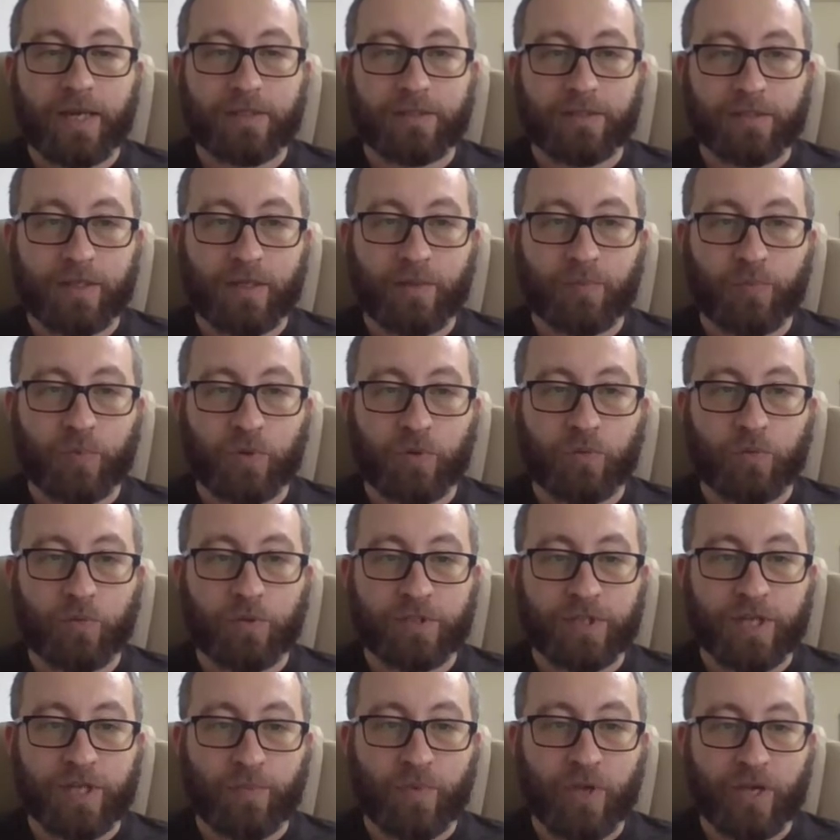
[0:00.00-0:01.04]
example
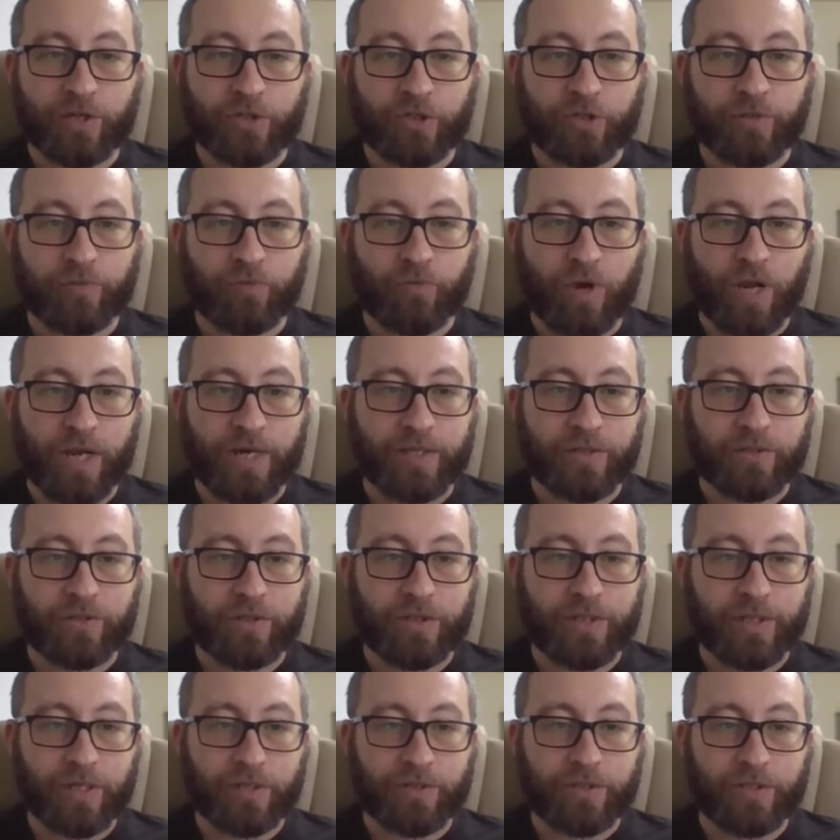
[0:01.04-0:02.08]
was I'm actually writing to
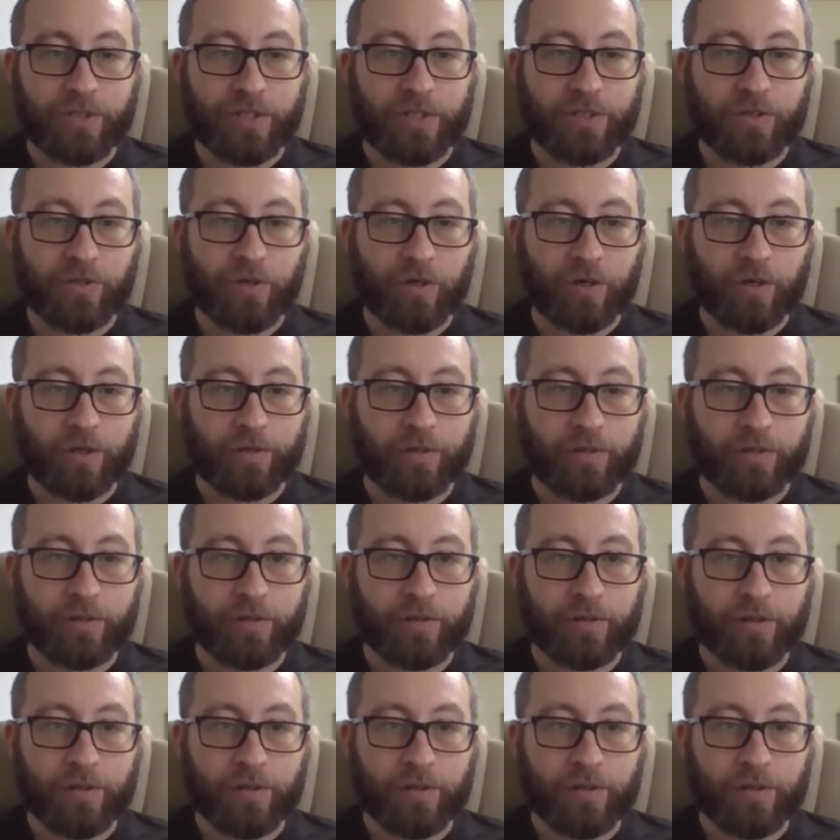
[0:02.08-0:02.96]
the SD card